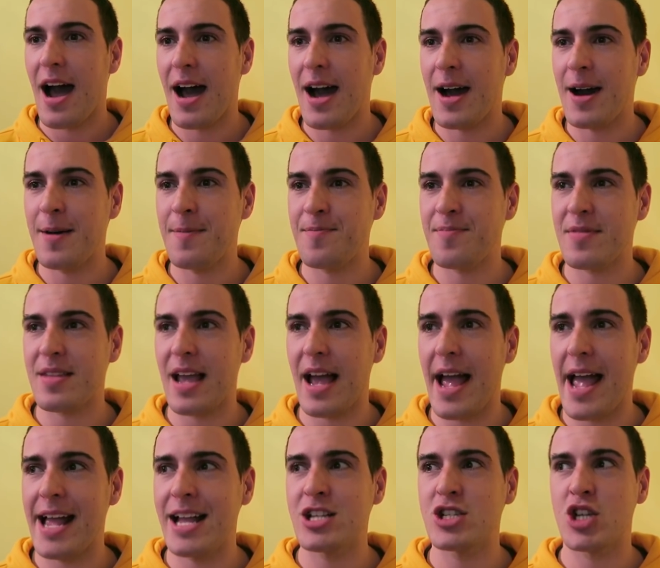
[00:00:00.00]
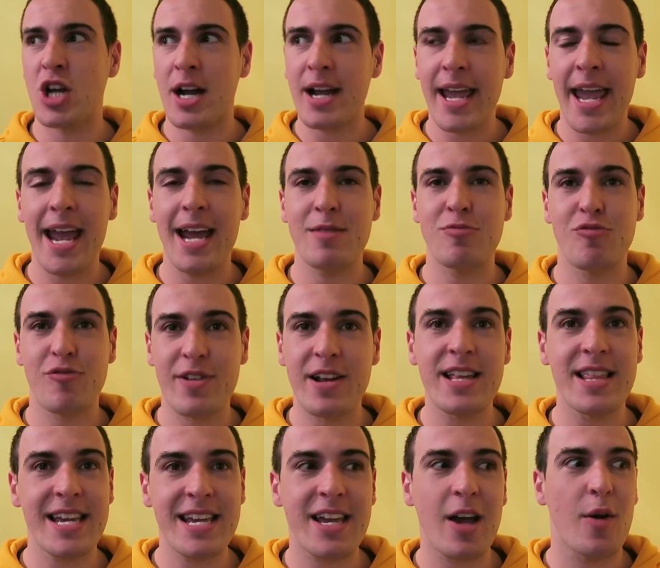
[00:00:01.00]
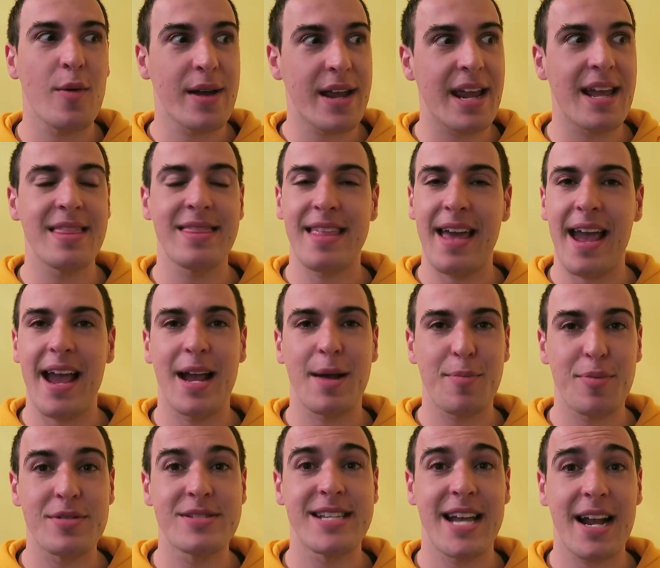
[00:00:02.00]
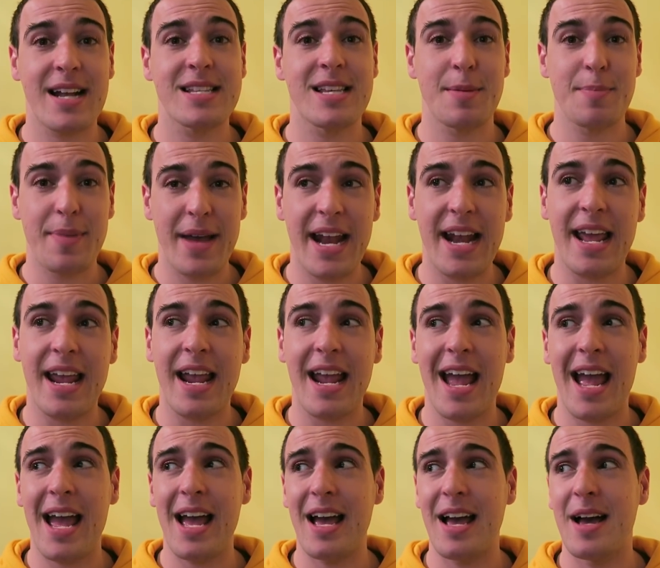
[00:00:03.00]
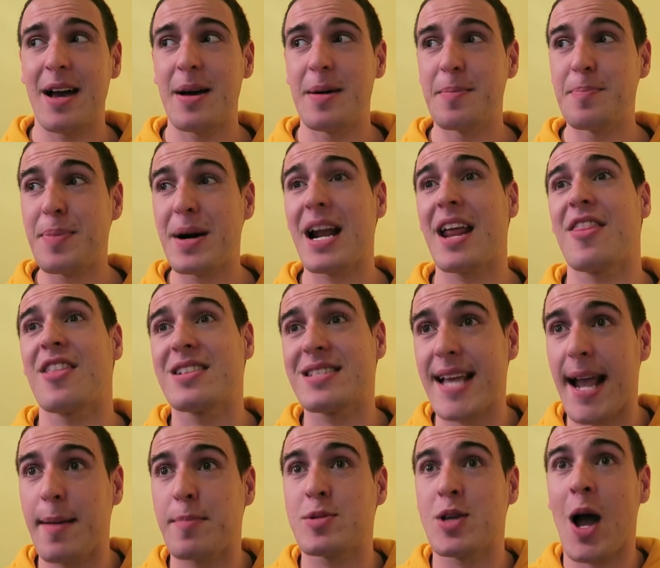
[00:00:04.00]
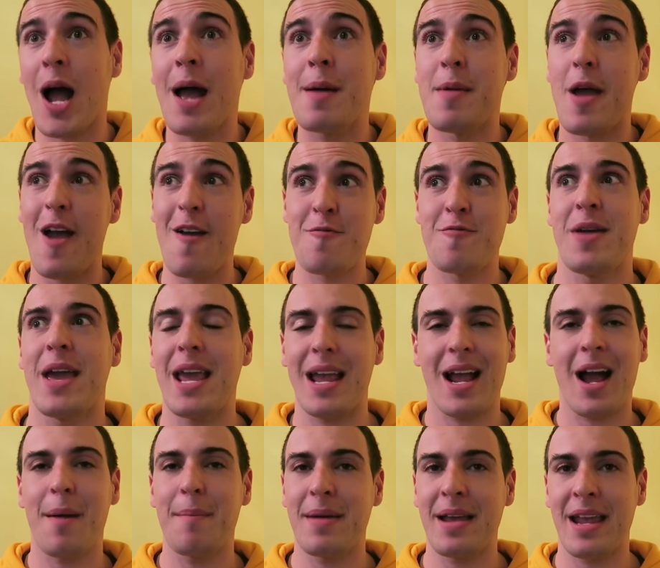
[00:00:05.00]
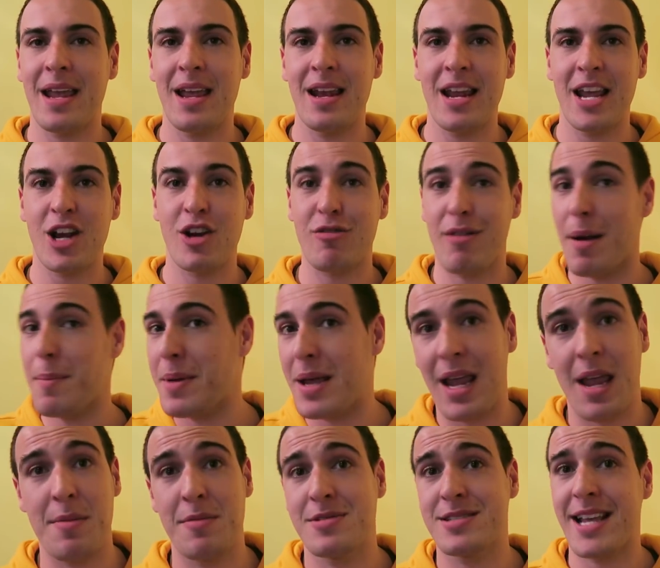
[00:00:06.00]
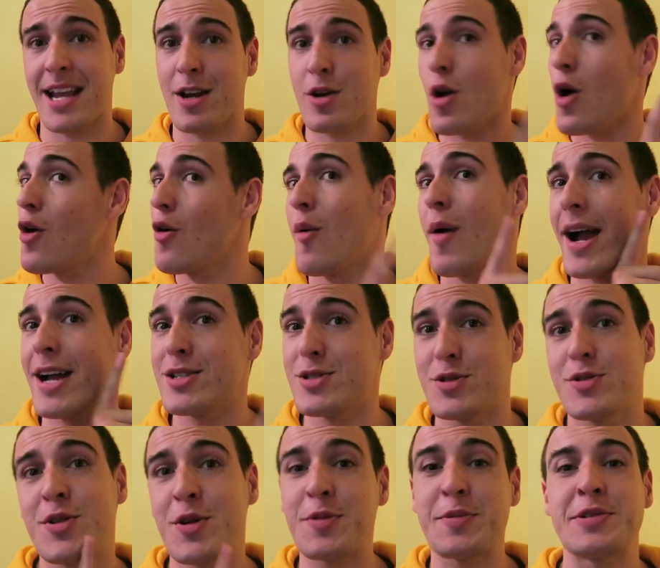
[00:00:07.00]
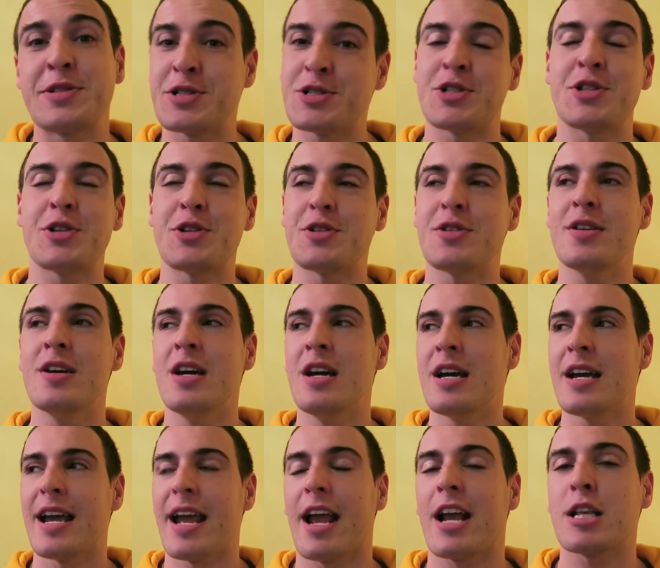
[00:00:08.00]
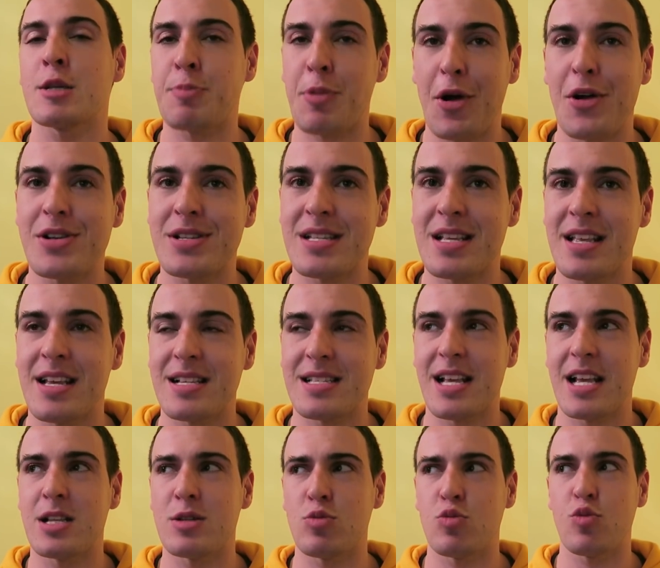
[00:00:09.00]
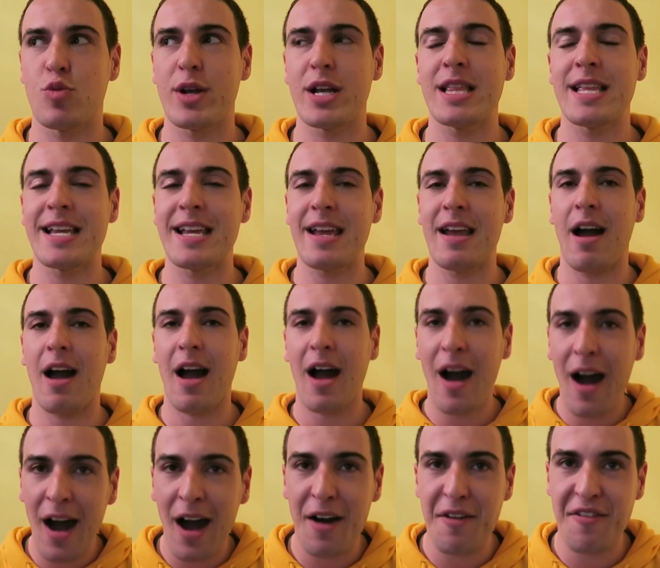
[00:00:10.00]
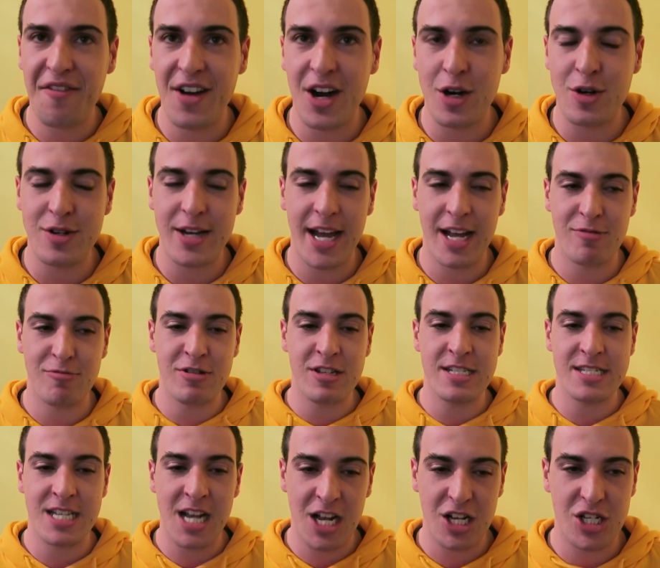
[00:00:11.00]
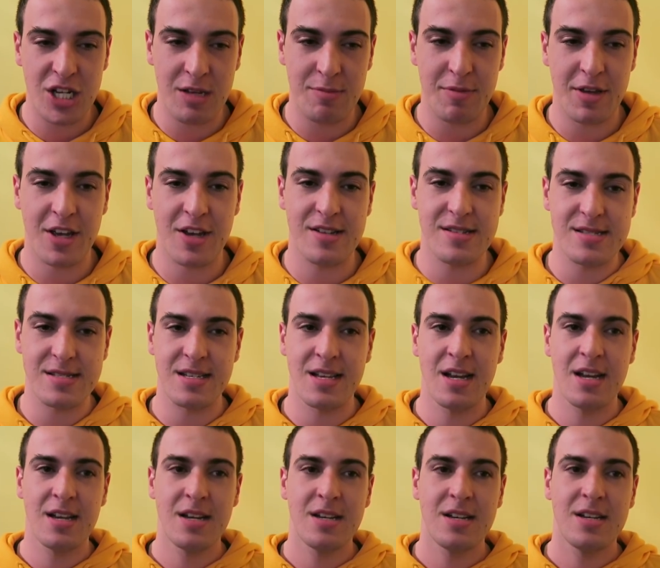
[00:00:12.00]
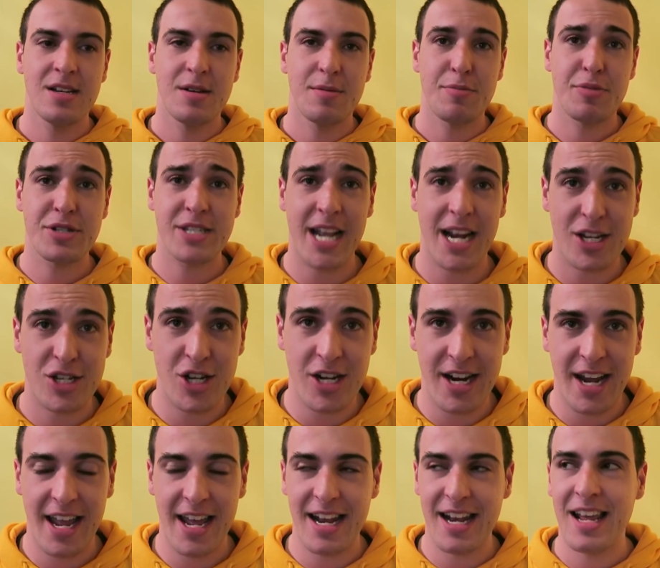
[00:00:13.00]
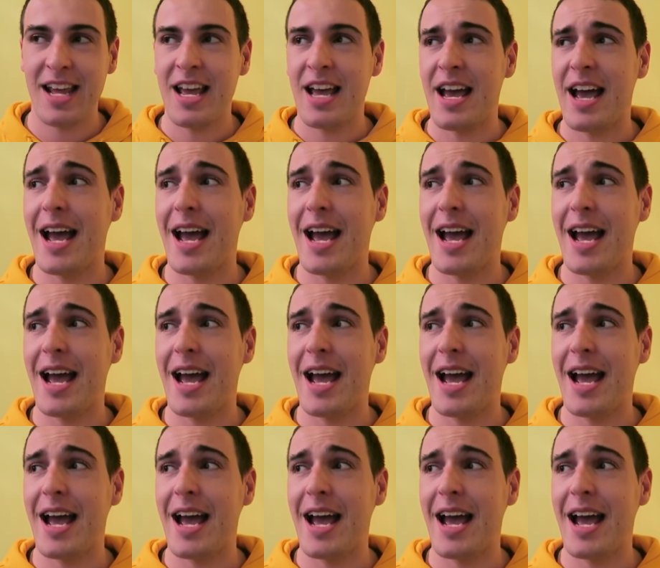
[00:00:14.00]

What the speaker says: And Jughead really going in there and protecting Betty. But at the same time, FP coming in and grabbing him and saying, no, I do not want you exposed to this, is really heartfelt and really touching, because protect Jughead.